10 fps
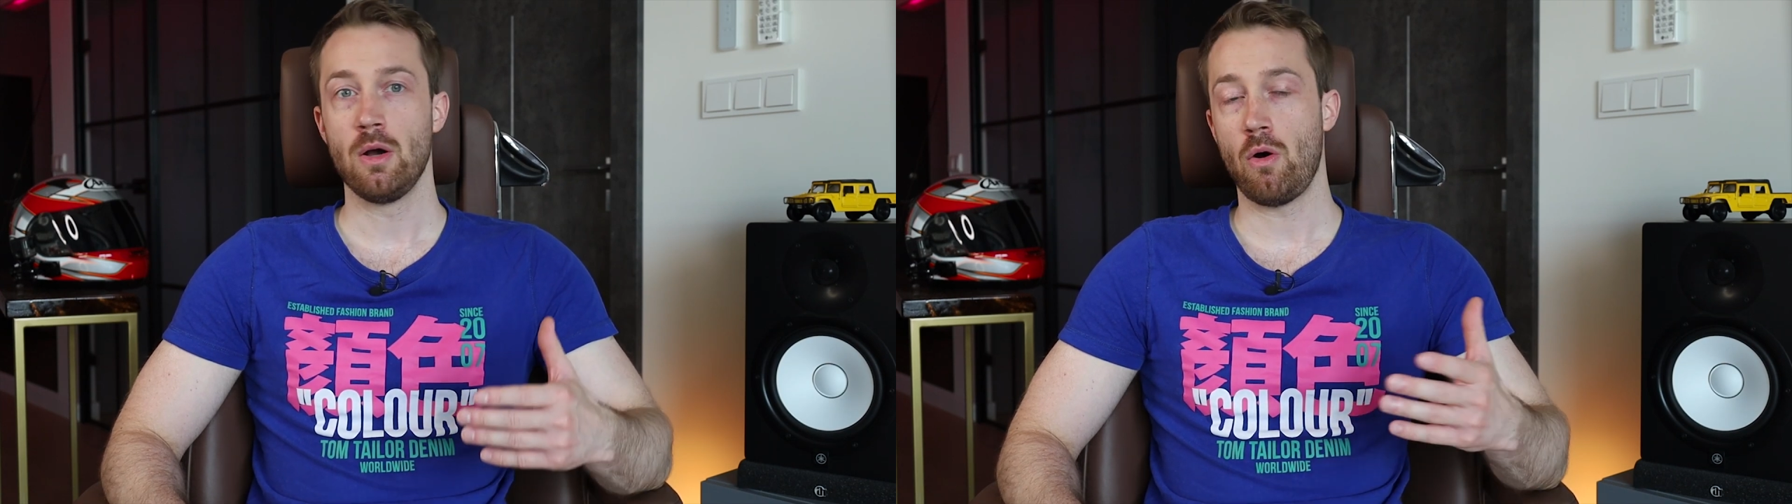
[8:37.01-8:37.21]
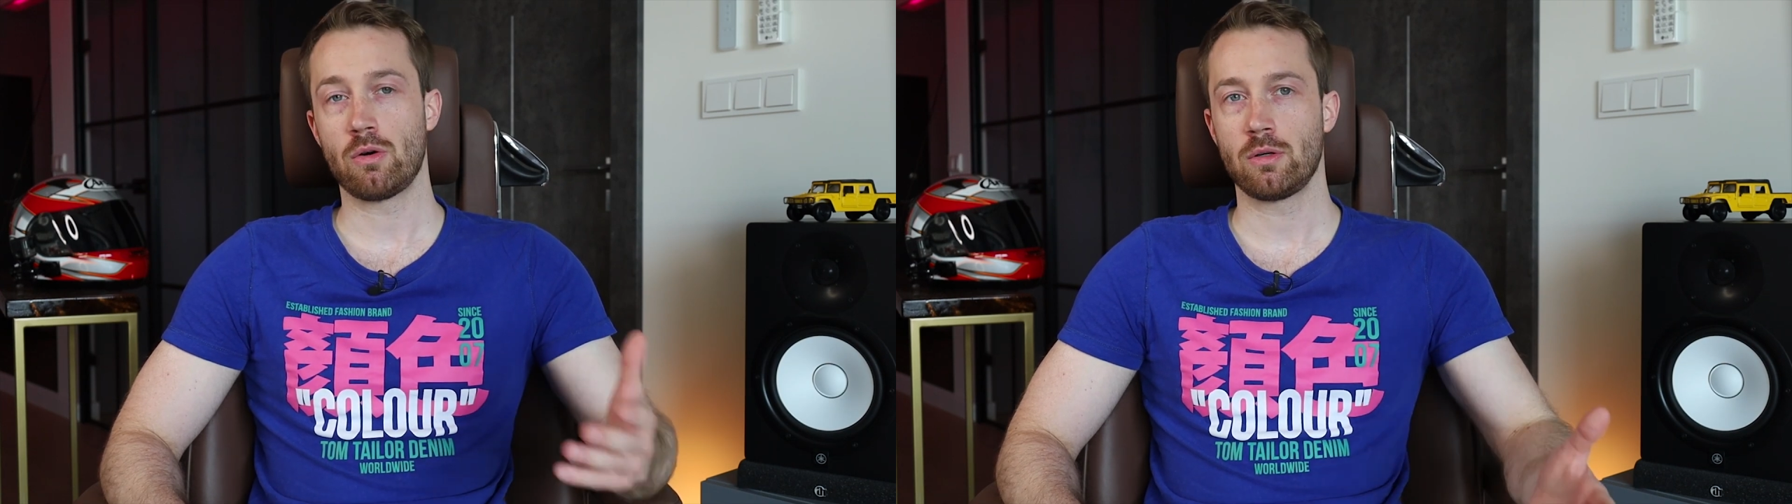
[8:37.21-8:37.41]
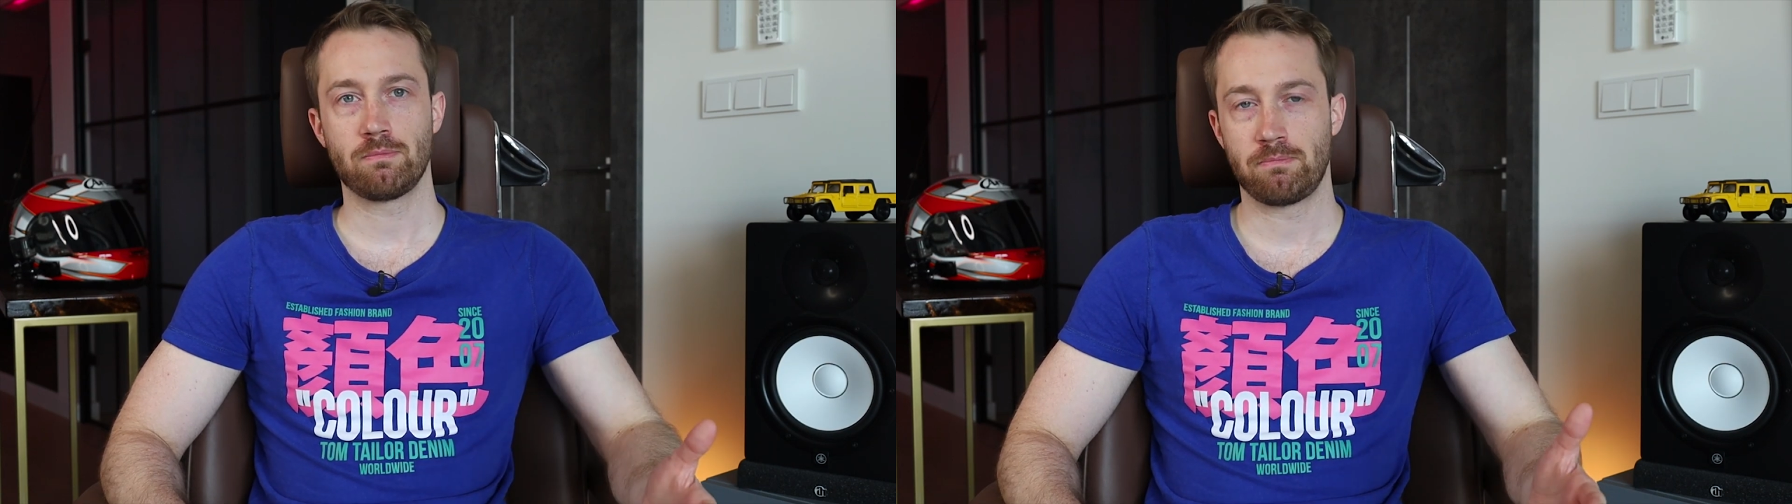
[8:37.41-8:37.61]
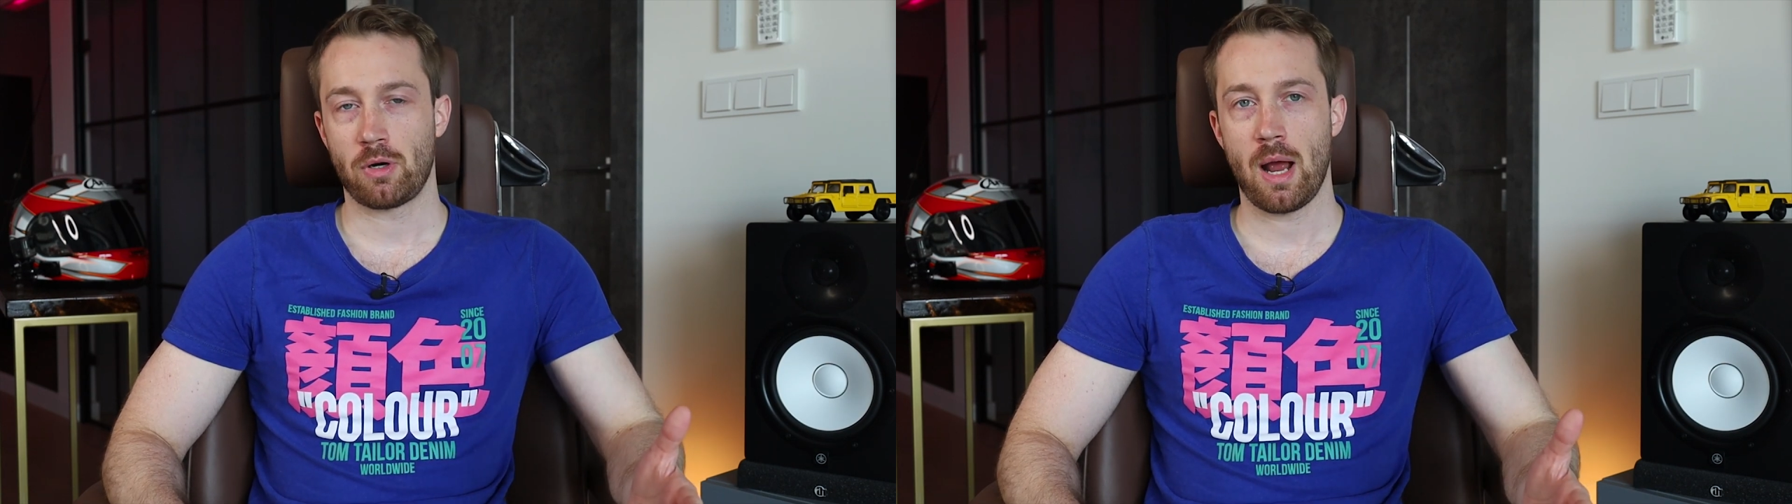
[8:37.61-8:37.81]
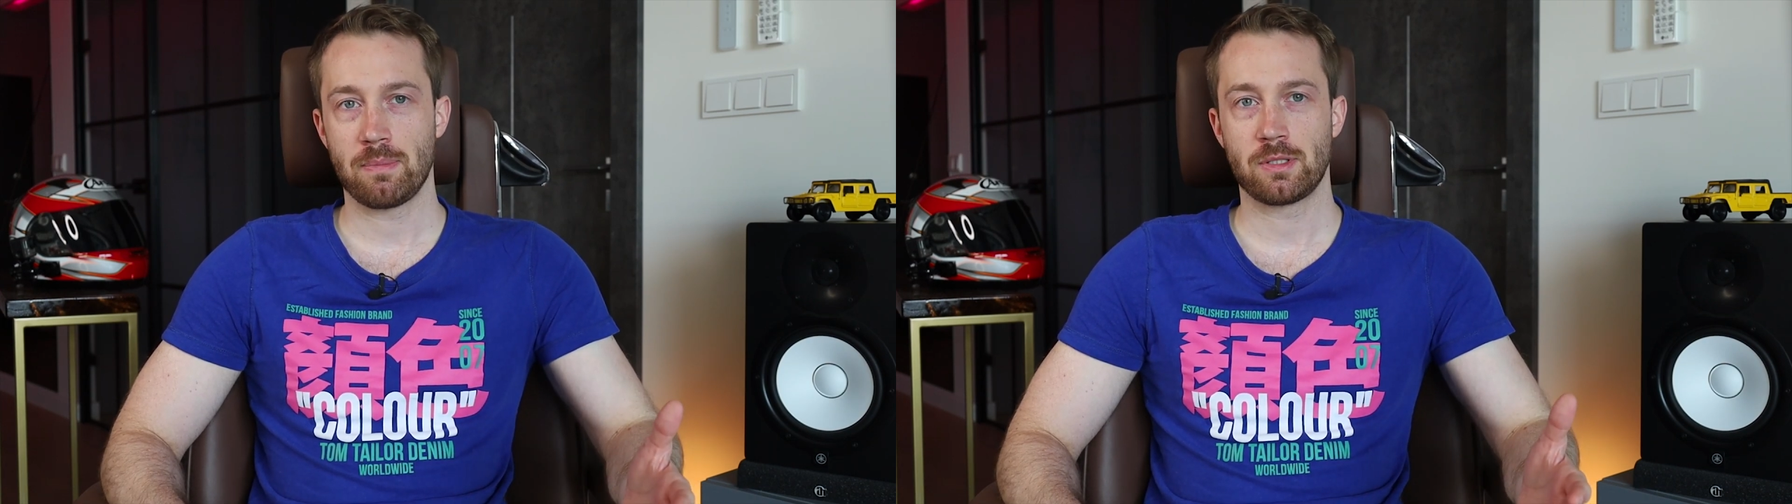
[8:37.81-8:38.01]
or
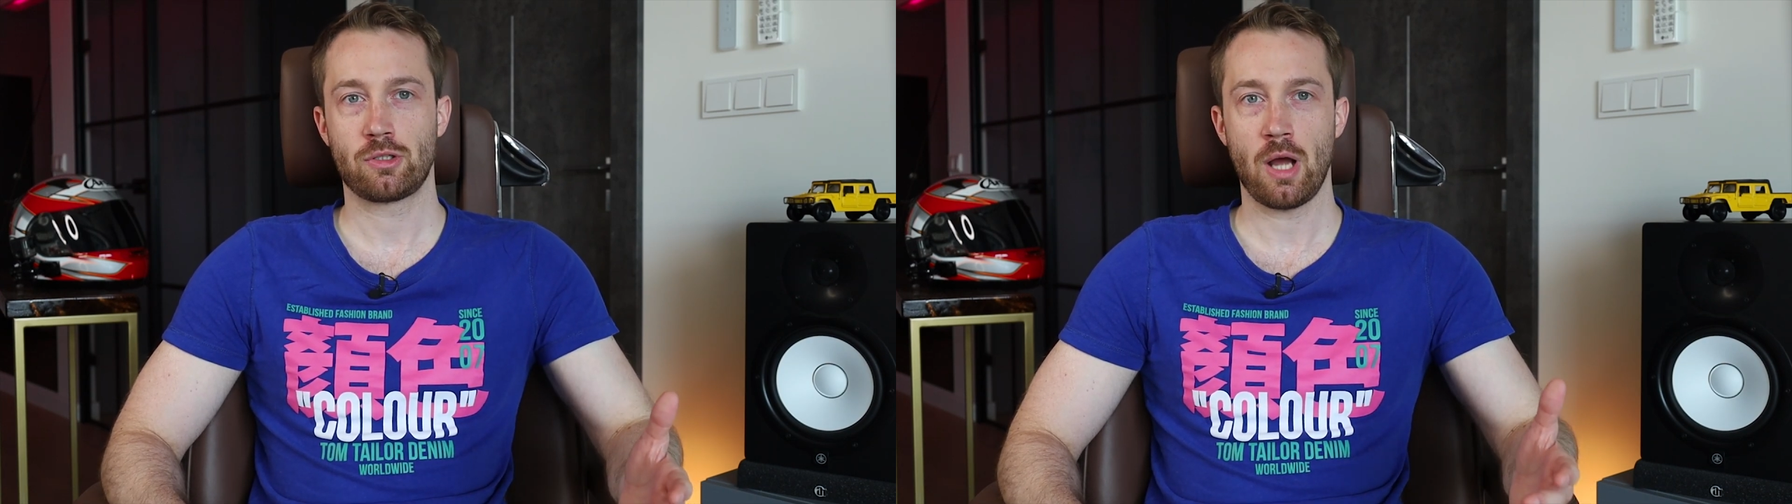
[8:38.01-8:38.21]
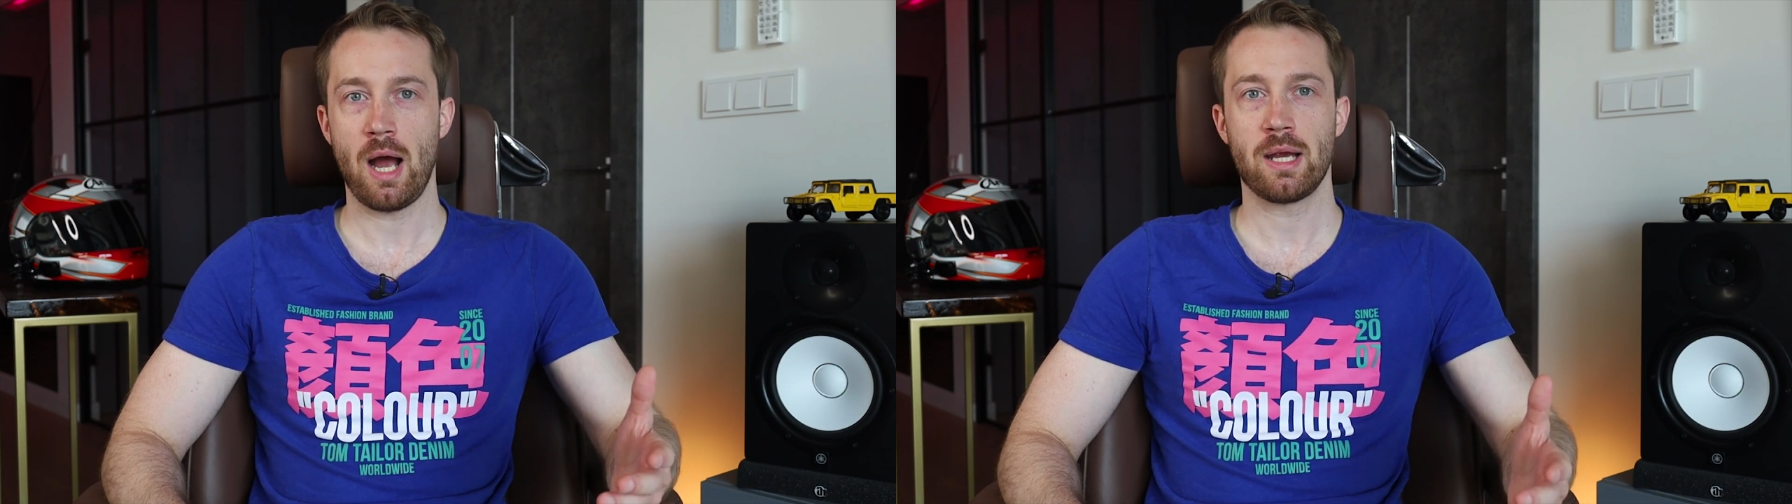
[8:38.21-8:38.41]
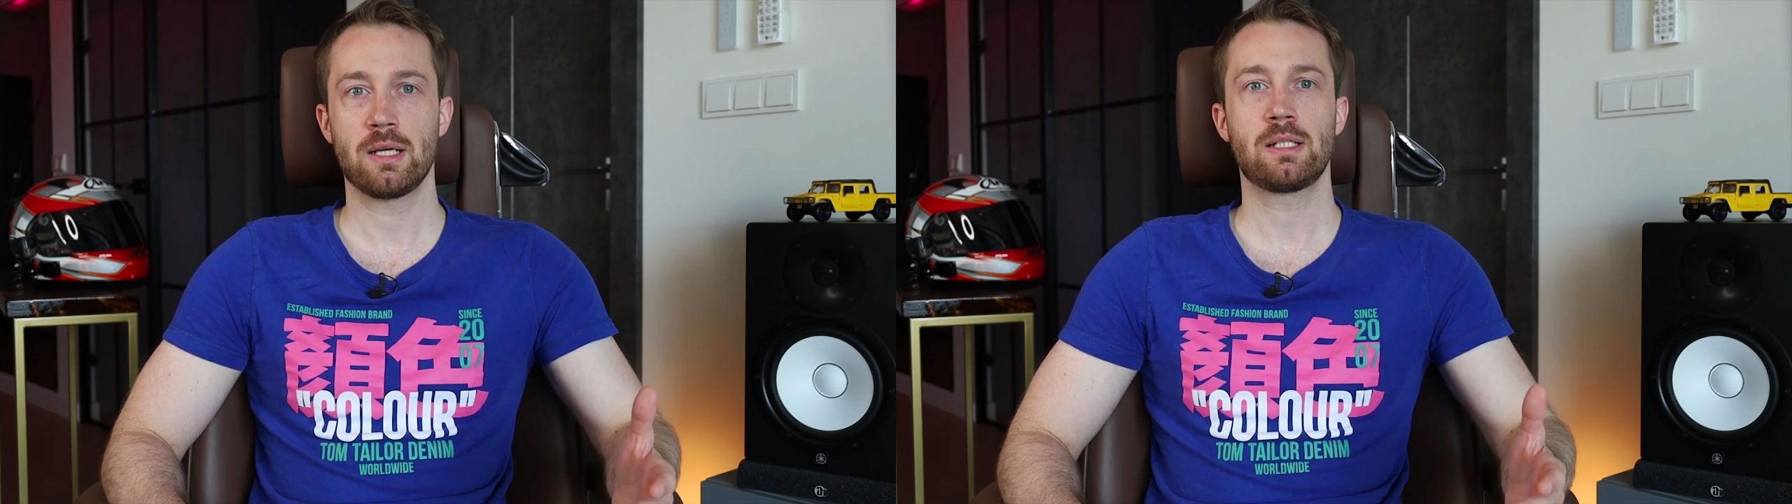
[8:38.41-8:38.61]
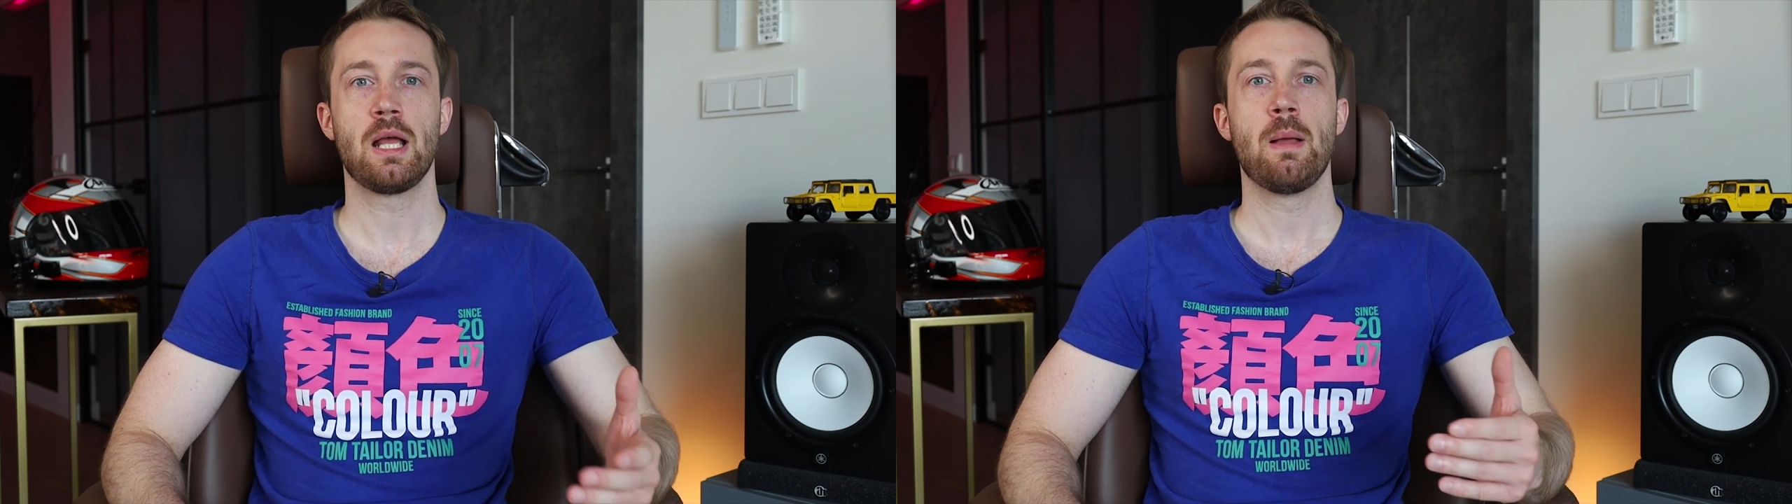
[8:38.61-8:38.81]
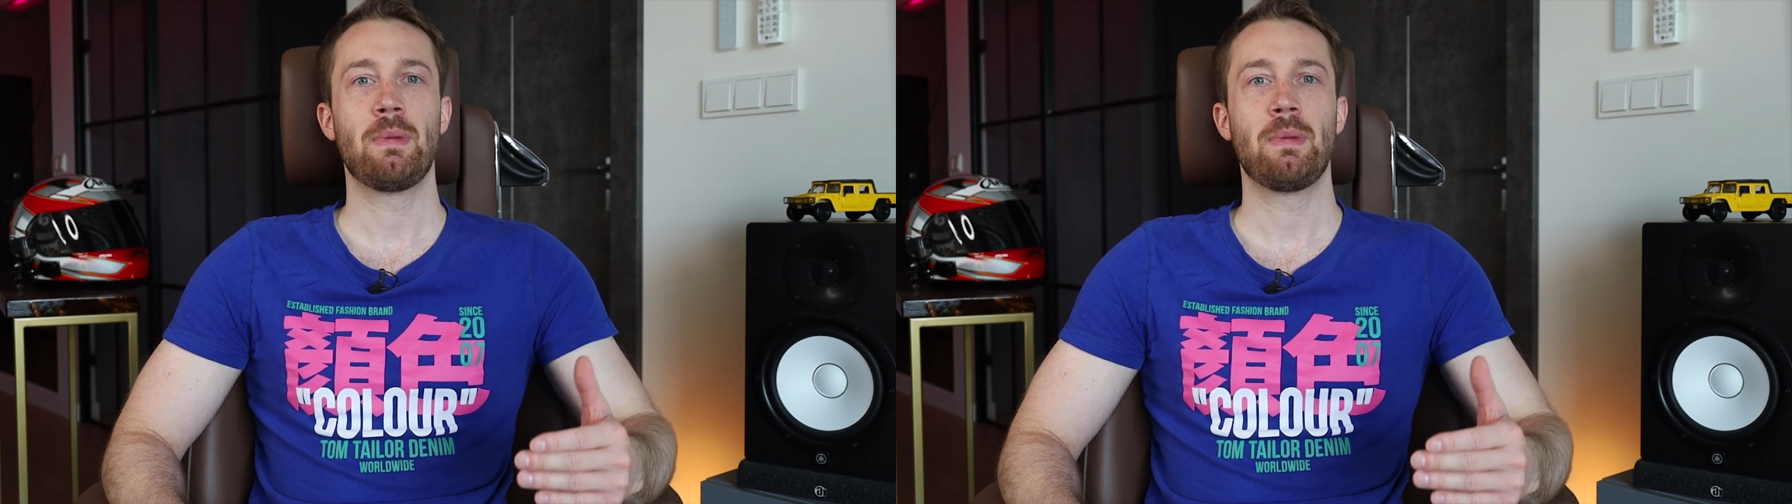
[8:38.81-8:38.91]
perhaps tires,